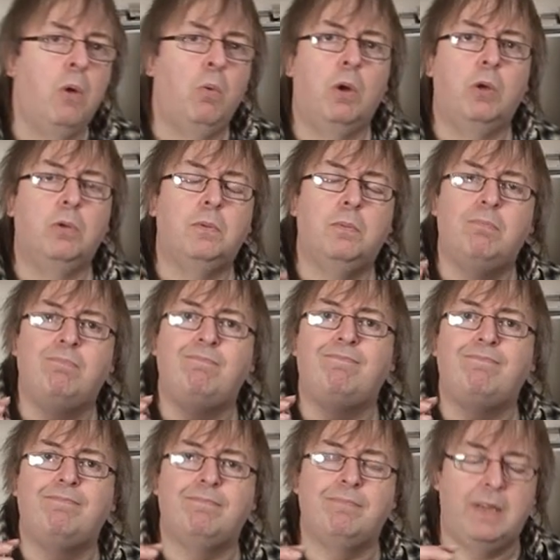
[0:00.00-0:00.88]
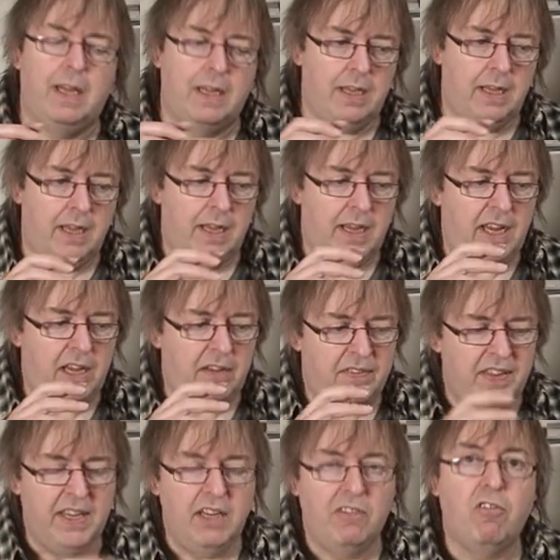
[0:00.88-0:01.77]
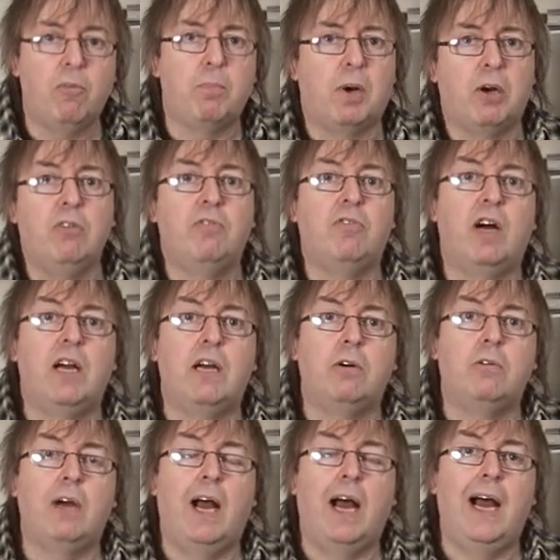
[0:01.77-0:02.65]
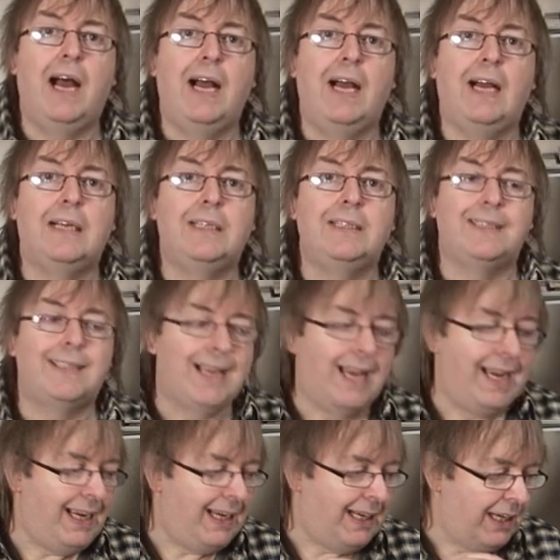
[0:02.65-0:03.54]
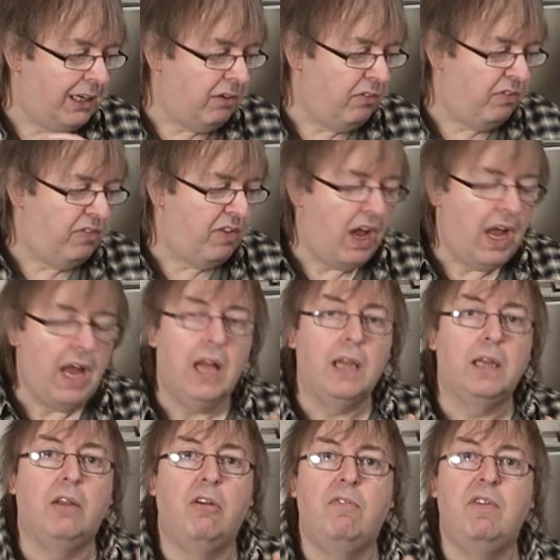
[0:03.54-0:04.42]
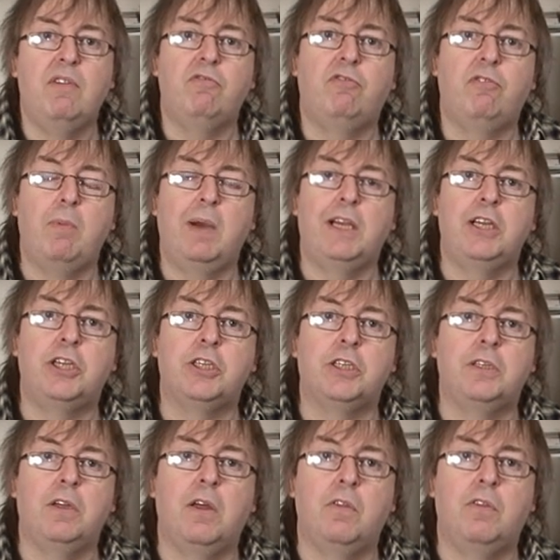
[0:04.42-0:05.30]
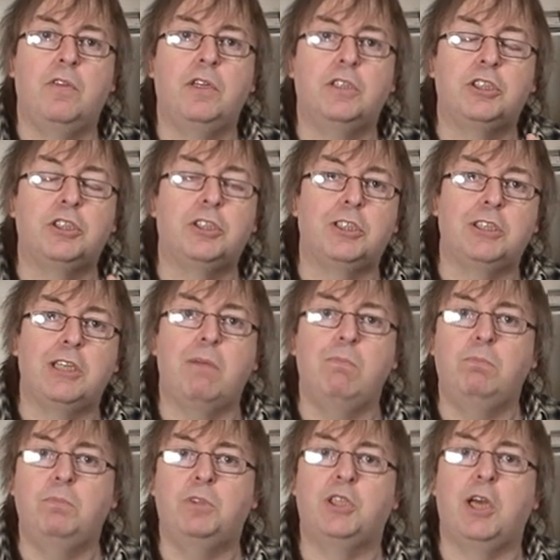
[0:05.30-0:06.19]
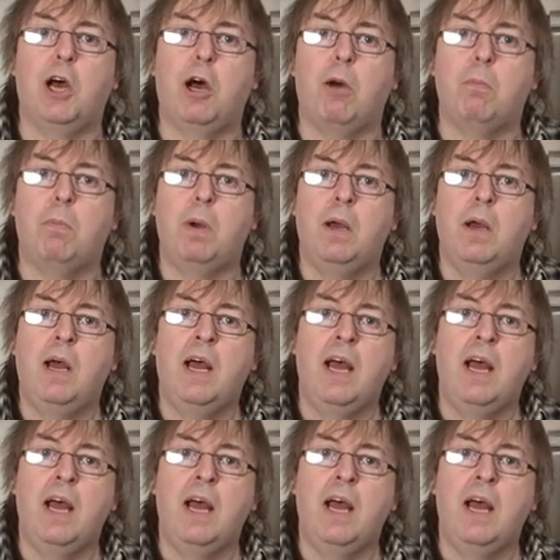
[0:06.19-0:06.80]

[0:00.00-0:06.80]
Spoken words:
Well, think of a profile as a little file of information that sums up